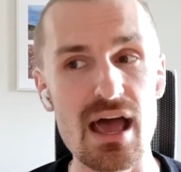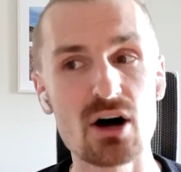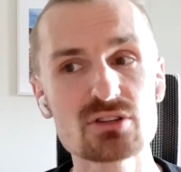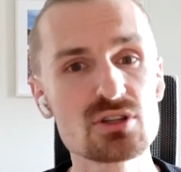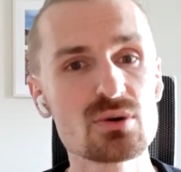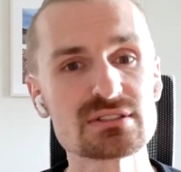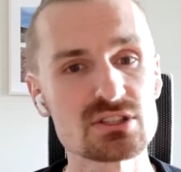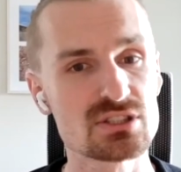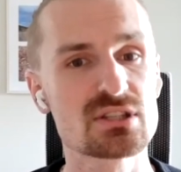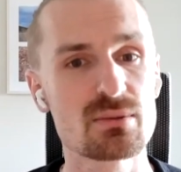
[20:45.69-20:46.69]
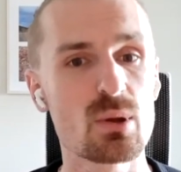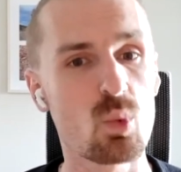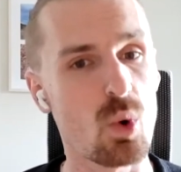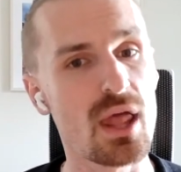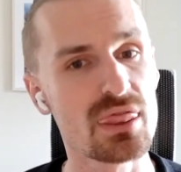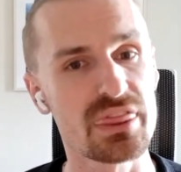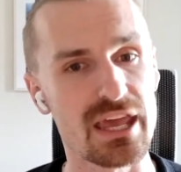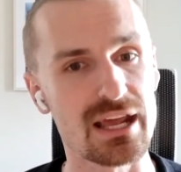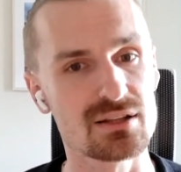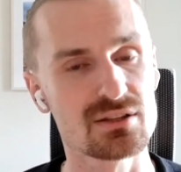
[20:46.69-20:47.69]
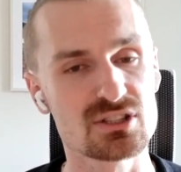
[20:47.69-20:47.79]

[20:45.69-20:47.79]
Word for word: L2 isn't just going to be one thing.